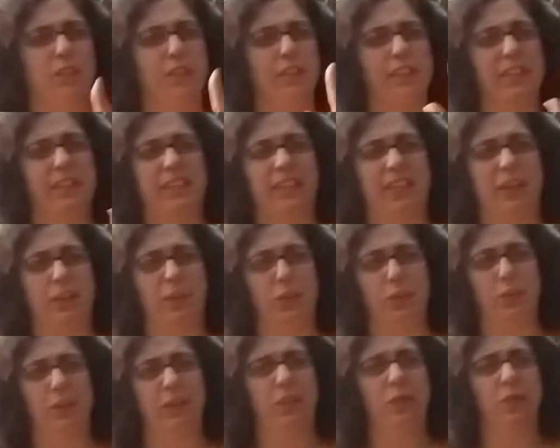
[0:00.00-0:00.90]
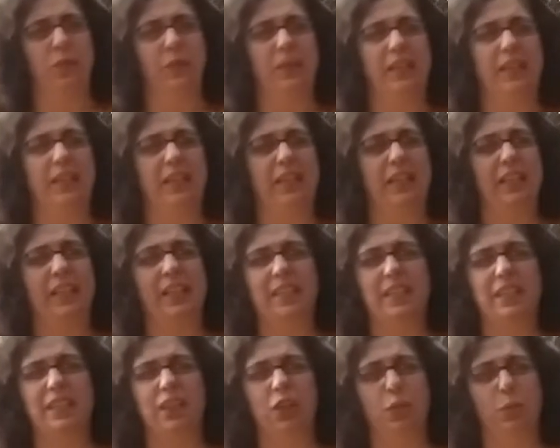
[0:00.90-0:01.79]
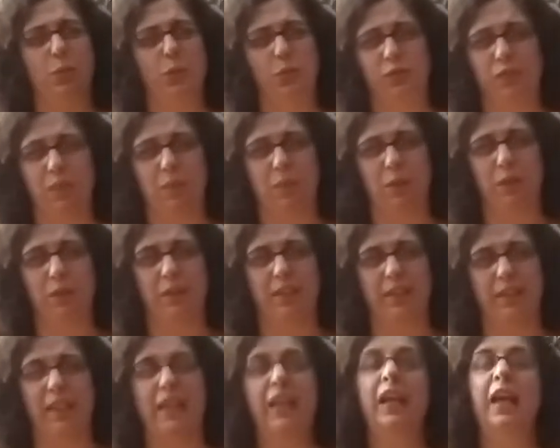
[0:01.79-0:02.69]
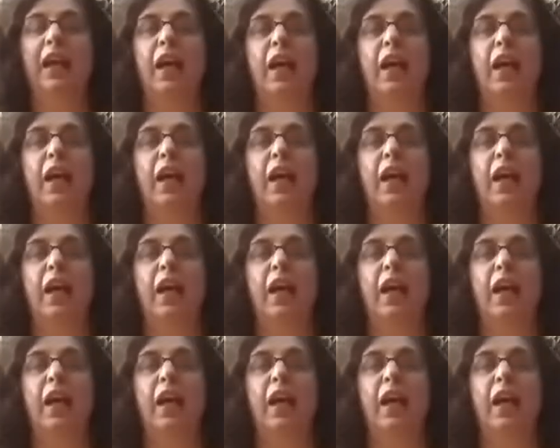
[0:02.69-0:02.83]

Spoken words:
It's now 2020. It's almost February.